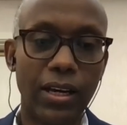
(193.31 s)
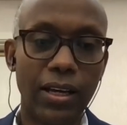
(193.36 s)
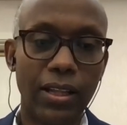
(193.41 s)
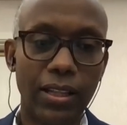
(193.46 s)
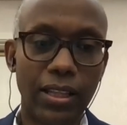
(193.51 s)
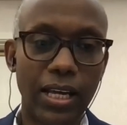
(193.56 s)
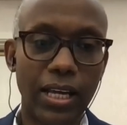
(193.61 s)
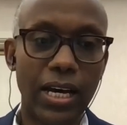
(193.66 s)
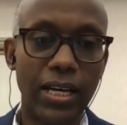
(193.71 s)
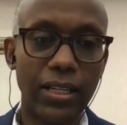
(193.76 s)

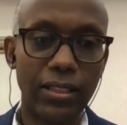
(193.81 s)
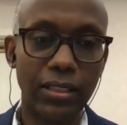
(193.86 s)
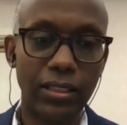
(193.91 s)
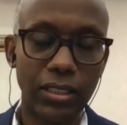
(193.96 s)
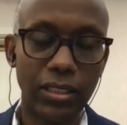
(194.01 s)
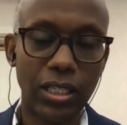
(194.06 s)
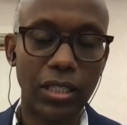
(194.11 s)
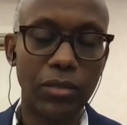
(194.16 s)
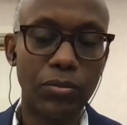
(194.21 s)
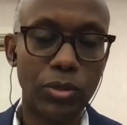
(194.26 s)
that
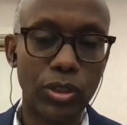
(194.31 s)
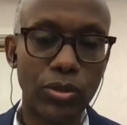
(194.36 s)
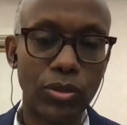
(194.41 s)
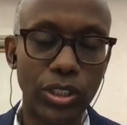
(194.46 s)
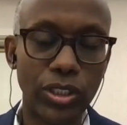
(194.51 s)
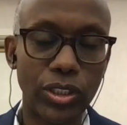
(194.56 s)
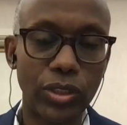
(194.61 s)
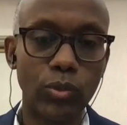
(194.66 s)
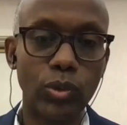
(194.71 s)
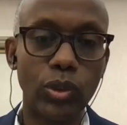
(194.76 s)
this
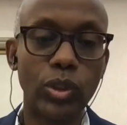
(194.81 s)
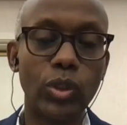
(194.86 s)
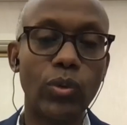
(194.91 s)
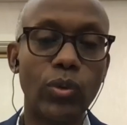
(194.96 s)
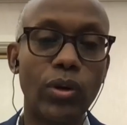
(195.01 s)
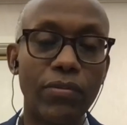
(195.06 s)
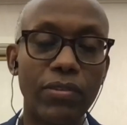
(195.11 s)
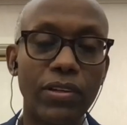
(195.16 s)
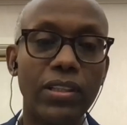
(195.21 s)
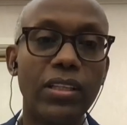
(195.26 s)
administration will
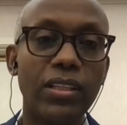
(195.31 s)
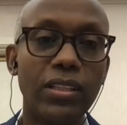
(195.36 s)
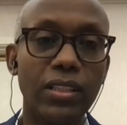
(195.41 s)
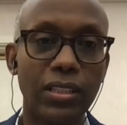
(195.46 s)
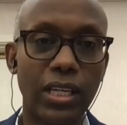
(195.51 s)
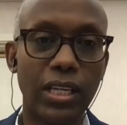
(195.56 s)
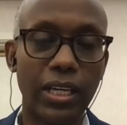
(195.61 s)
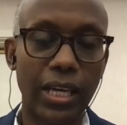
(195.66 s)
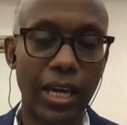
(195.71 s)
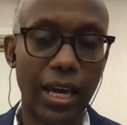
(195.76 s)
do everything
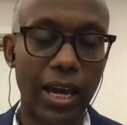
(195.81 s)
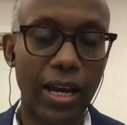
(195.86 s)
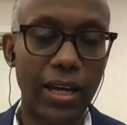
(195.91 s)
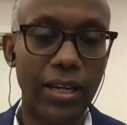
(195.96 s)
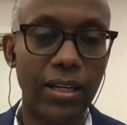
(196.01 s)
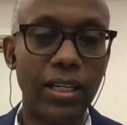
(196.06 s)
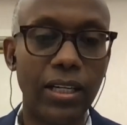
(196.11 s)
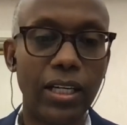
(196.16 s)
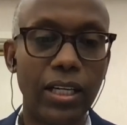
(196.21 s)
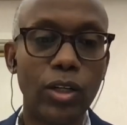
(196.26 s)
that they
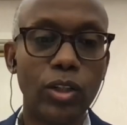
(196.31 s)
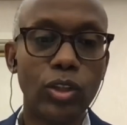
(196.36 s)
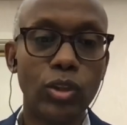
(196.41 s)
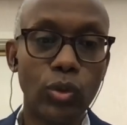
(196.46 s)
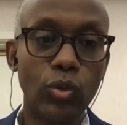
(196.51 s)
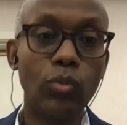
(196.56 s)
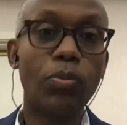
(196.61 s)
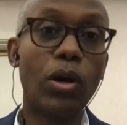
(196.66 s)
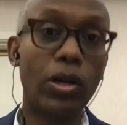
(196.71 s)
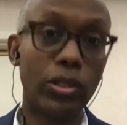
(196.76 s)
can
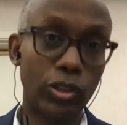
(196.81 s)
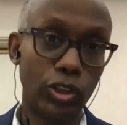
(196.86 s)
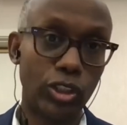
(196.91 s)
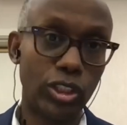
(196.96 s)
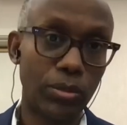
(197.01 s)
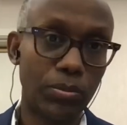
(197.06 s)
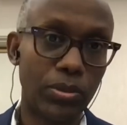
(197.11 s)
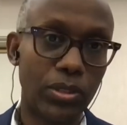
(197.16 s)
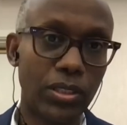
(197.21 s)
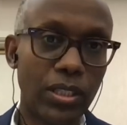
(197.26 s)
through
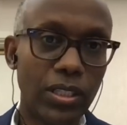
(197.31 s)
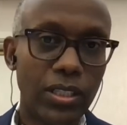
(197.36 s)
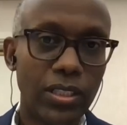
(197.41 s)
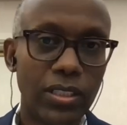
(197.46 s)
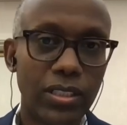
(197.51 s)
partnerships.